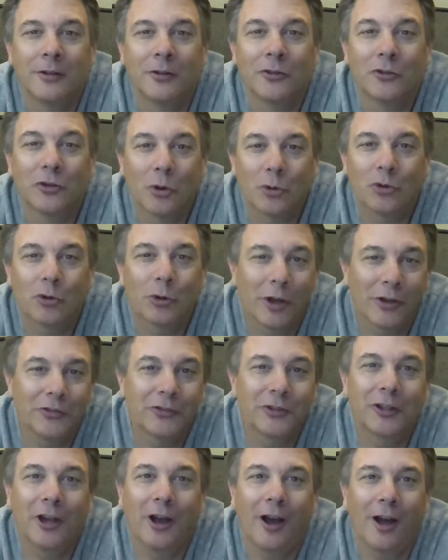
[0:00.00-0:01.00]
So
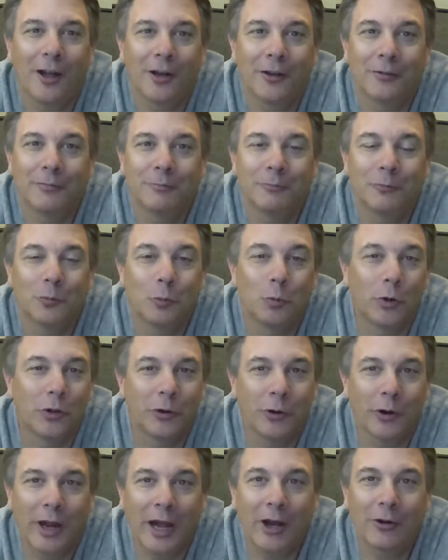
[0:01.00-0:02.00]
trust God
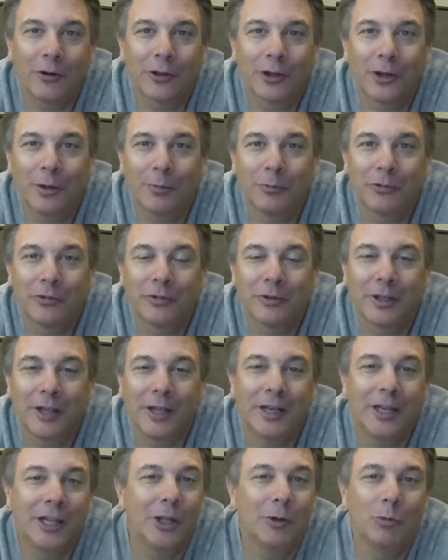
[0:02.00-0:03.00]
with your outcomes,
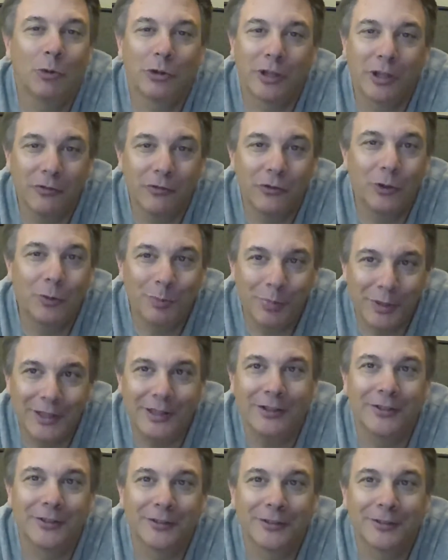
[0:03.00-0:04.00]
and He will give you
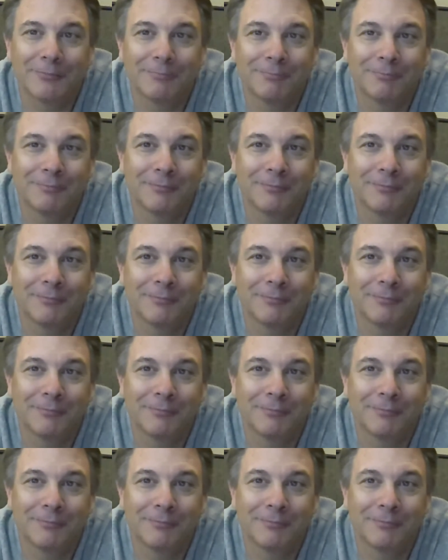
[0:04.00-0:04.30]
peace.